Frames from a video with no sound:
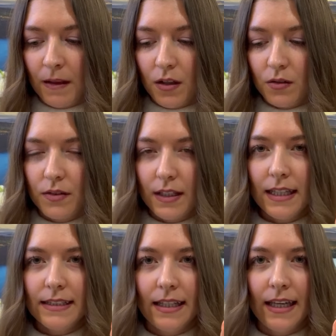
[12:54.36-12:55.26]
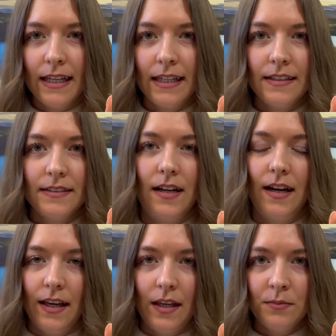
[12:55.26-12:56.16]
really taking the
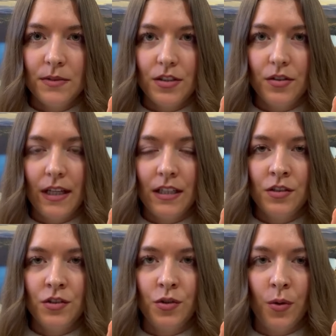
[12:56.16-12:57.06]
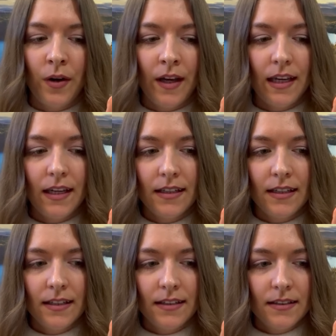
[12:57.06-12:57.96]
time to enjoy
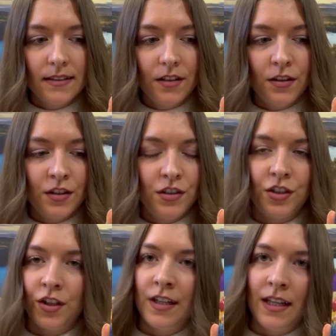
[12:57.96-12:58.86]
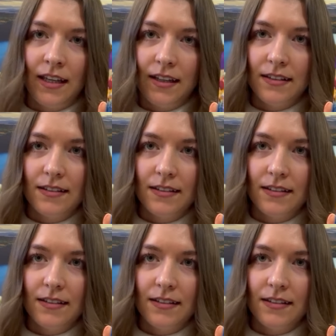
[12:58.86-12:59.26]
the journey.